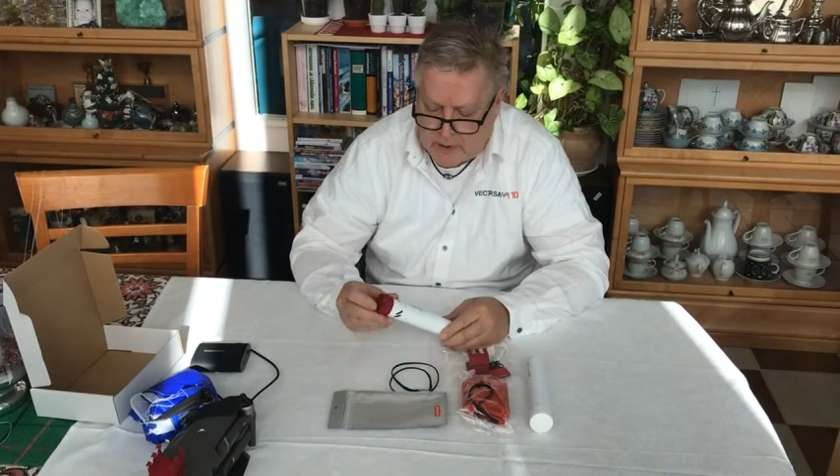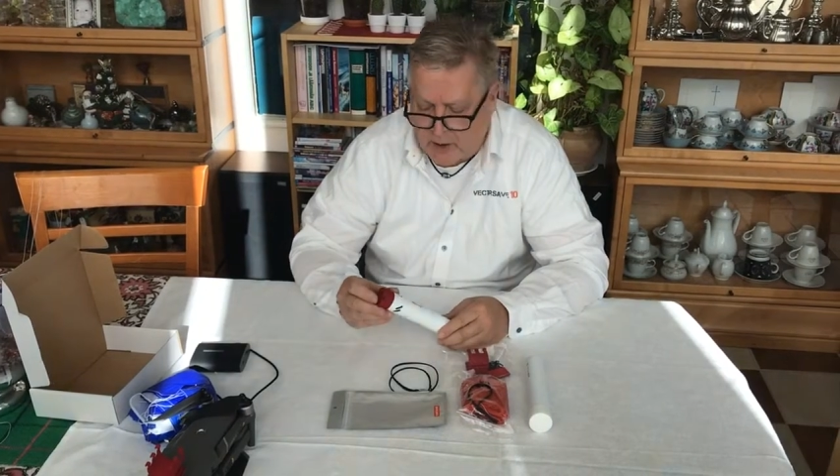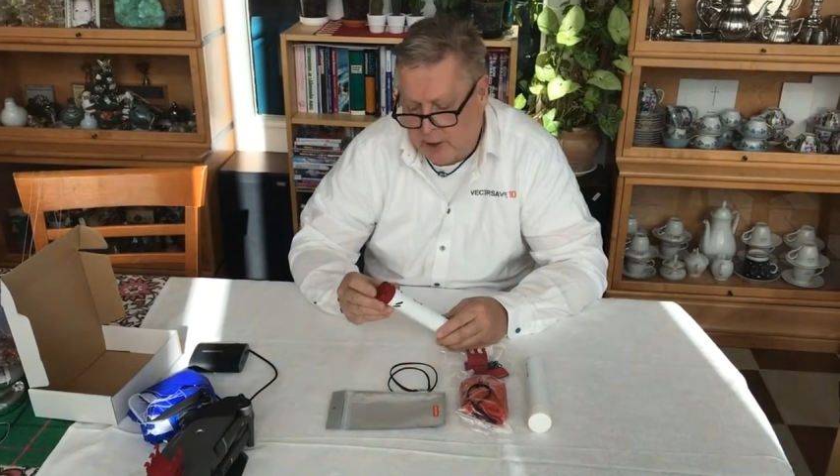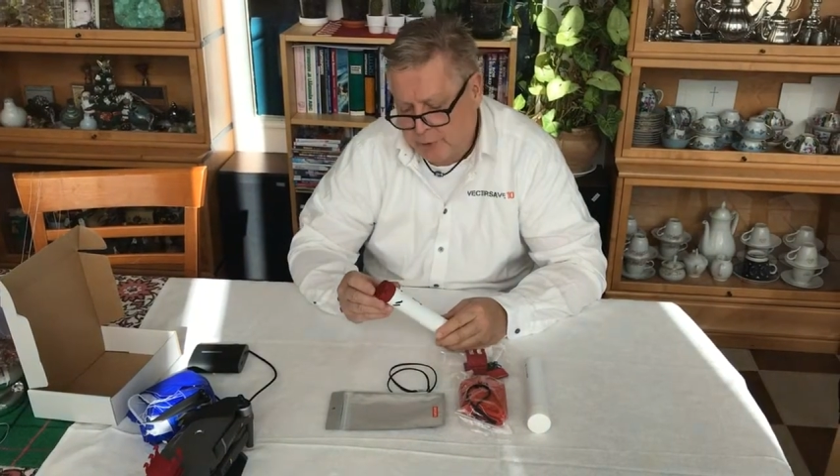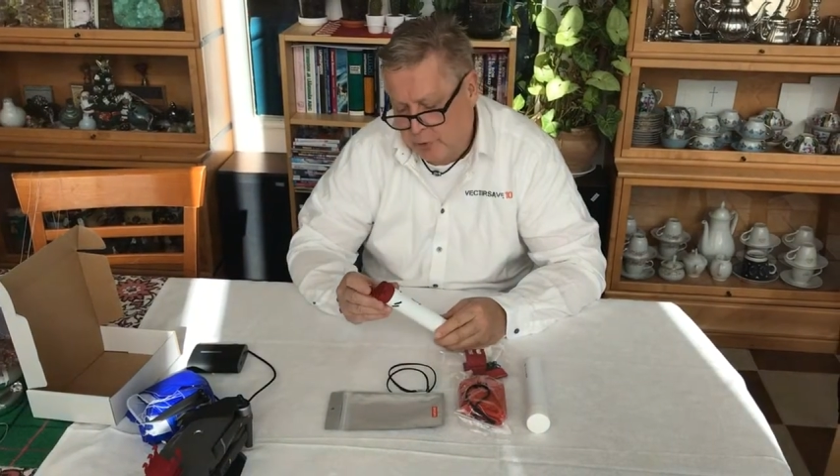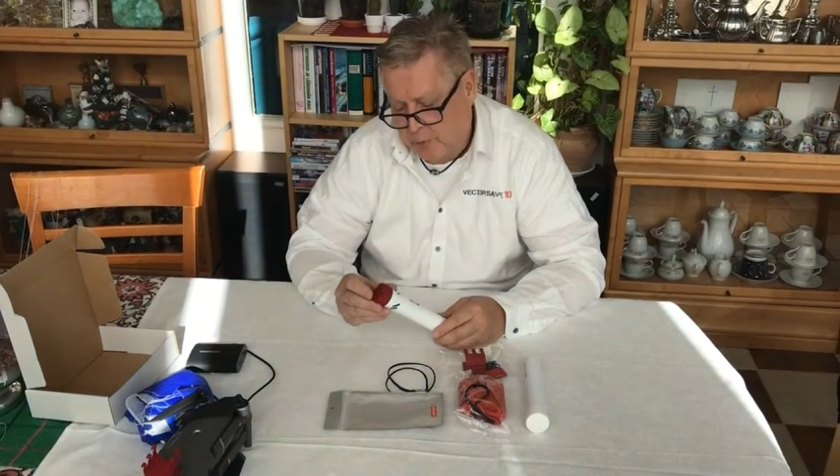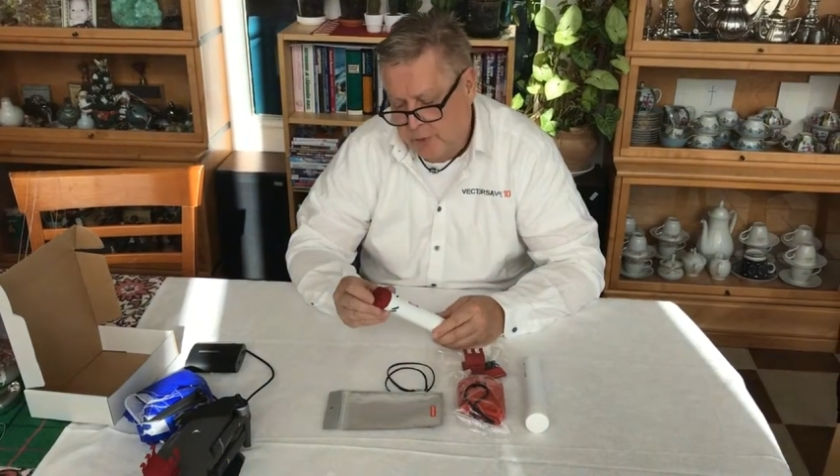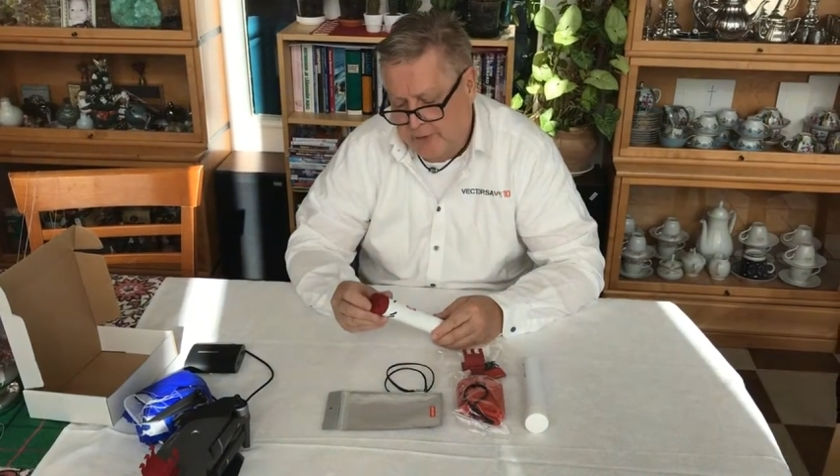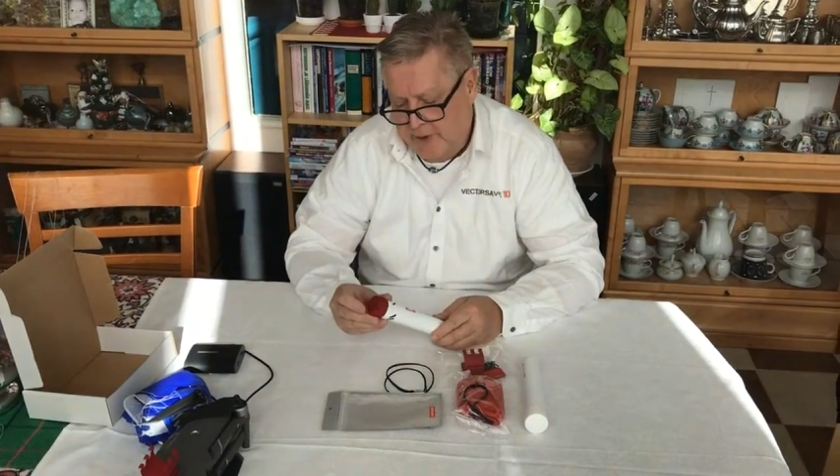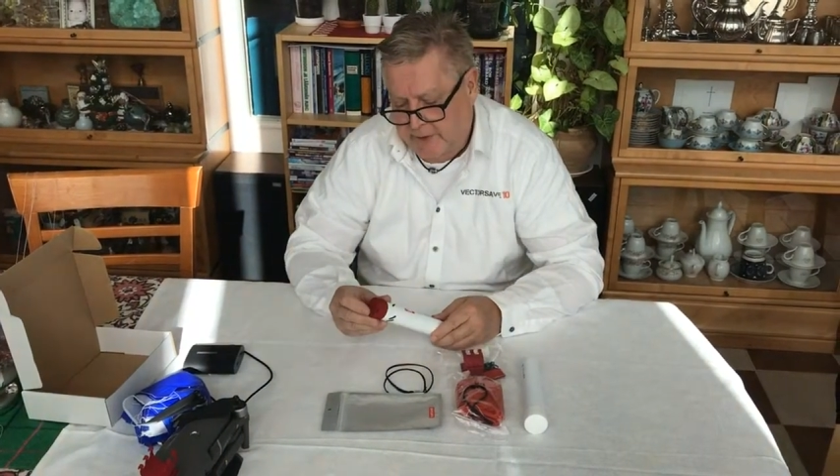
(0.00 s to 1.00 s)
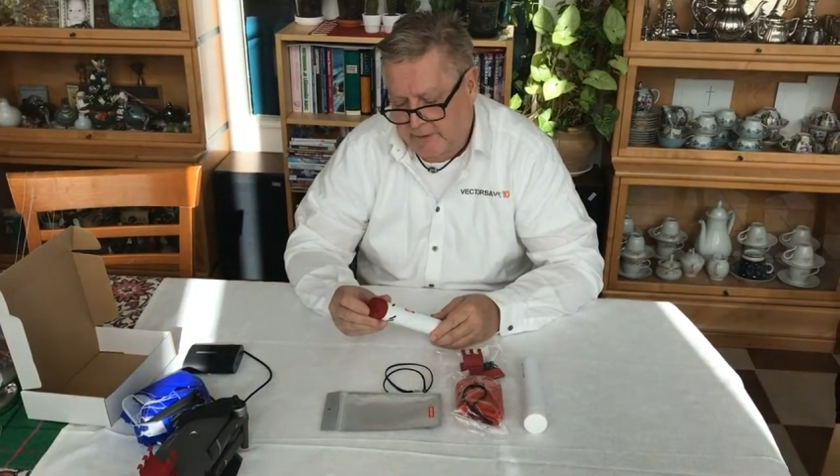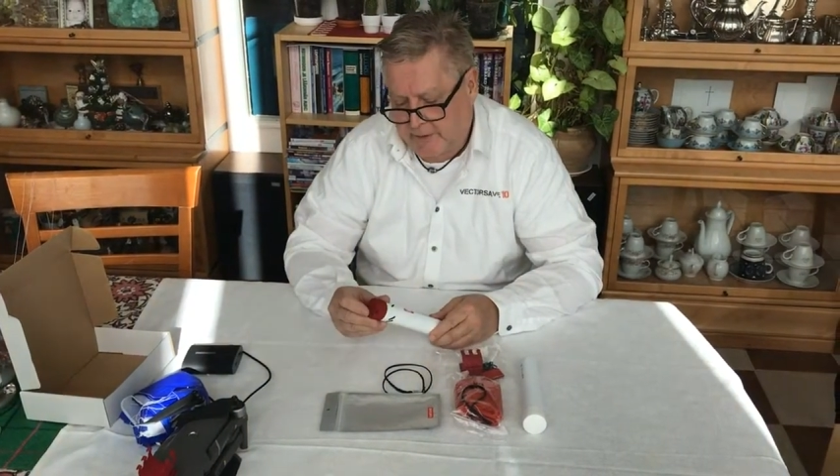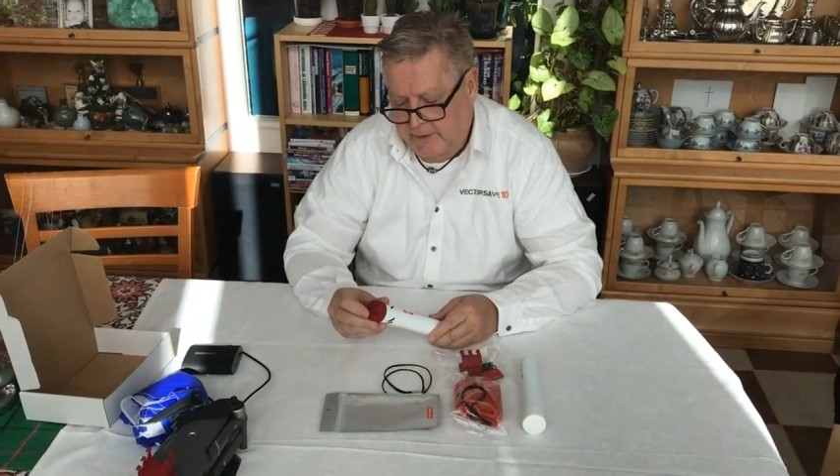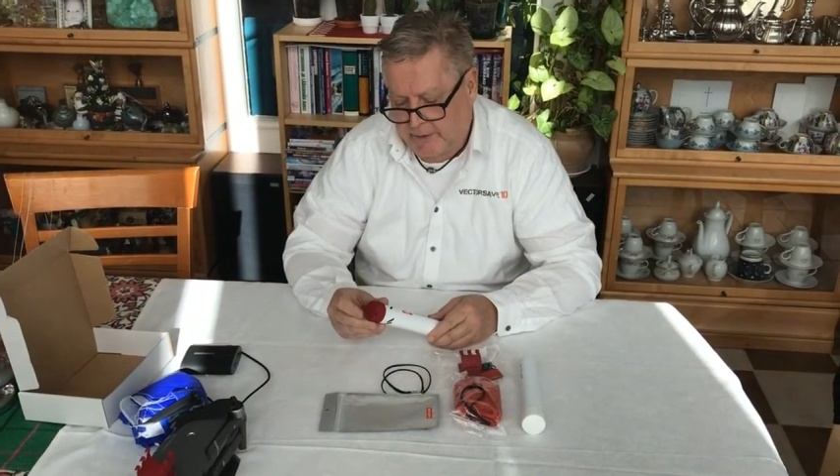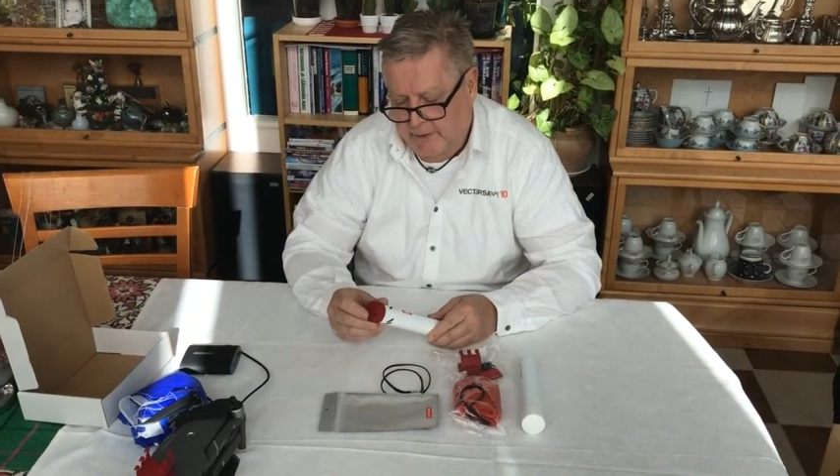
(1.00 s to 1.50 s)
how to operate
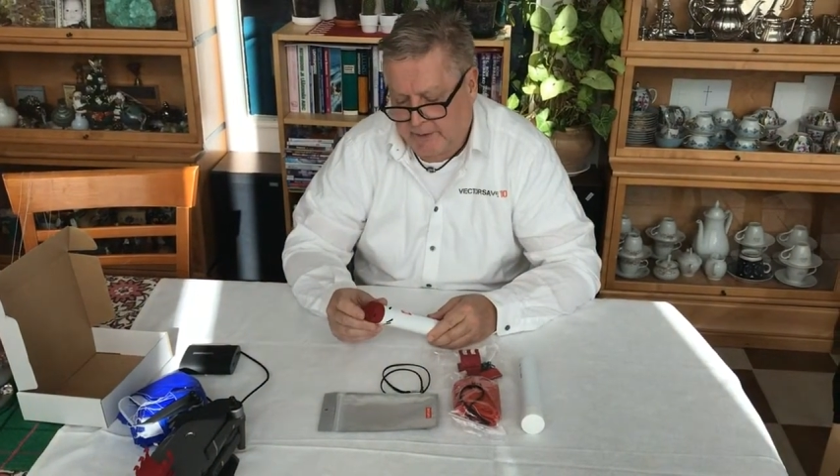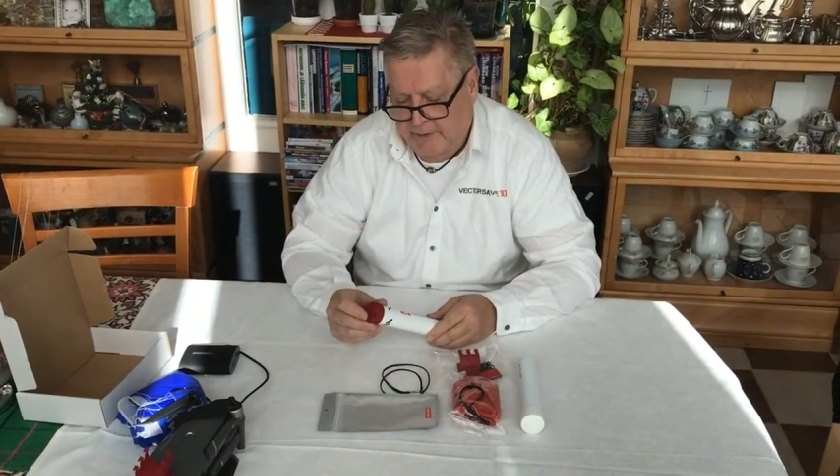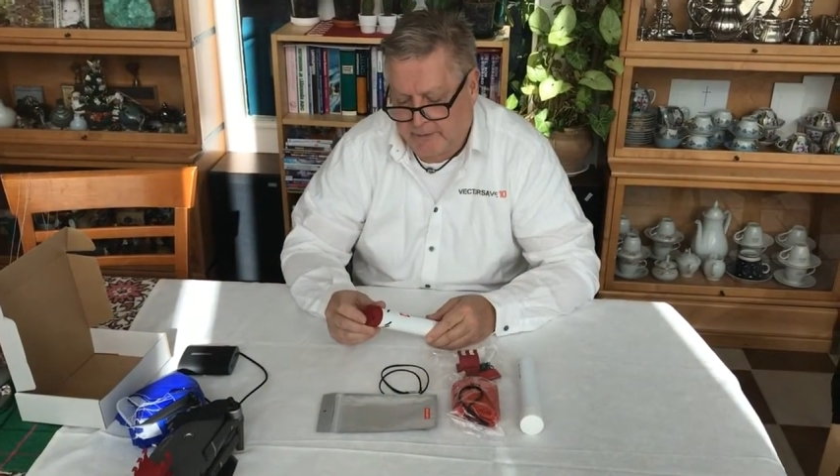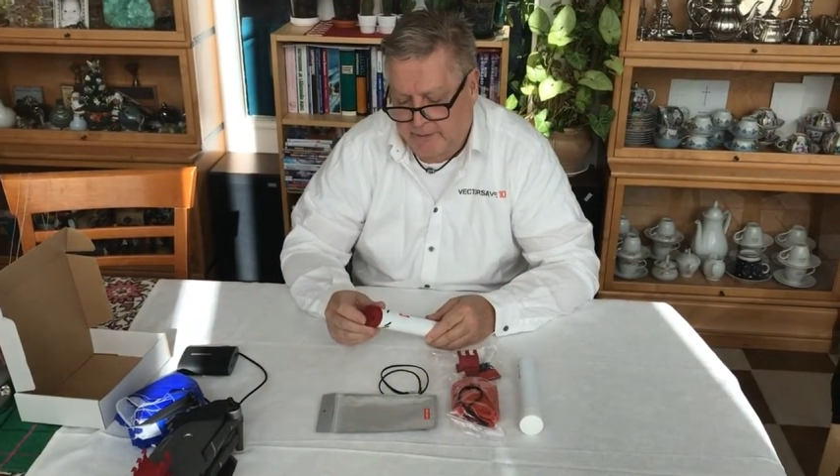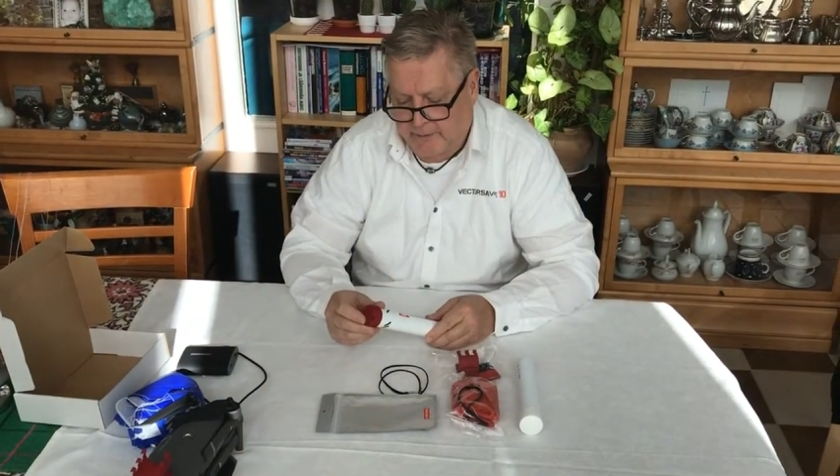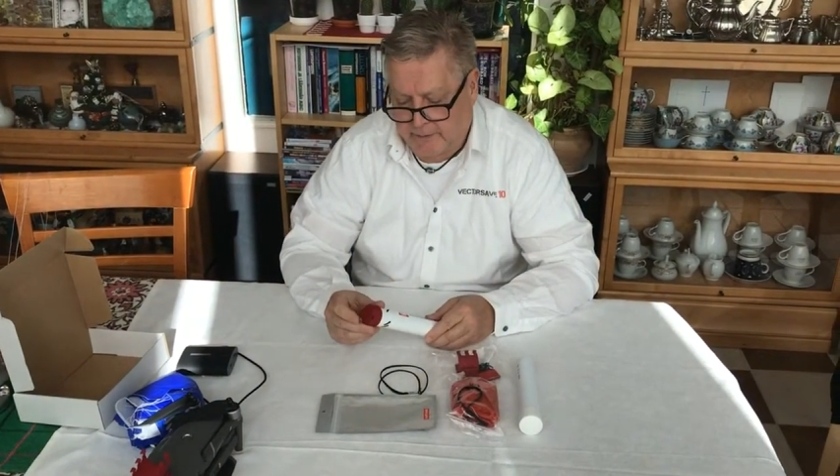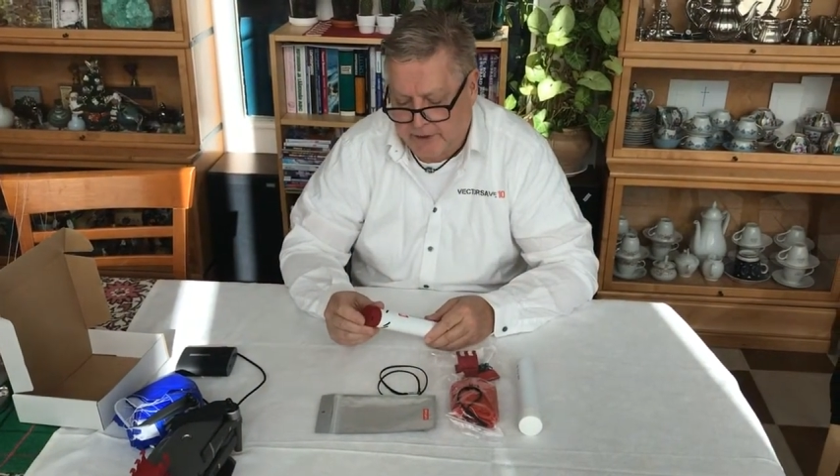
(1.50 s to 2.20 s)
the